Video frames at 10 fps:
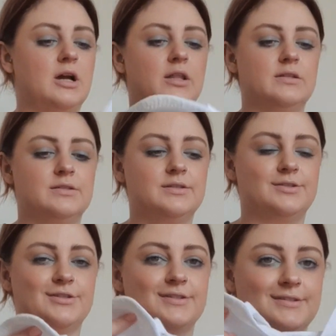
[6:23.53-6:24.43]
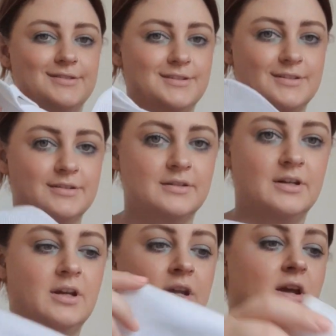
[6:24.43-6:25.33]
This is just
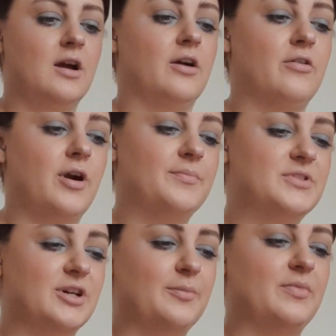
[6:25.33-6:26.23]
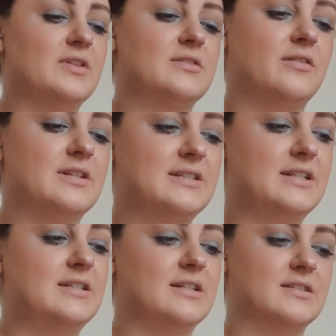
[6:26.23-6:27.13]
a crop top. This
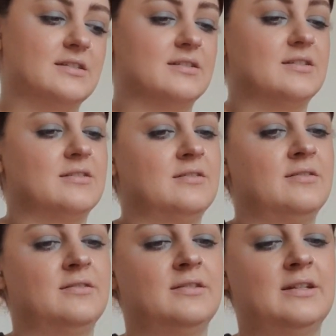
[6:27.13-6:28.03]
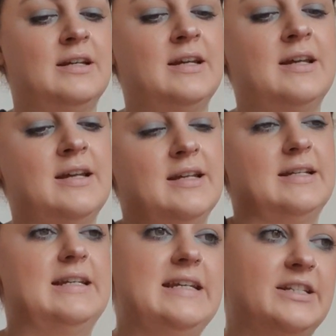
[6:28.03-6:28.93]
honestly doesn't
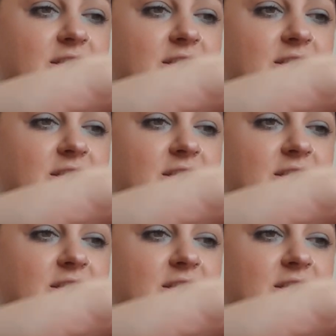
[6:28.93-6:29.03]
need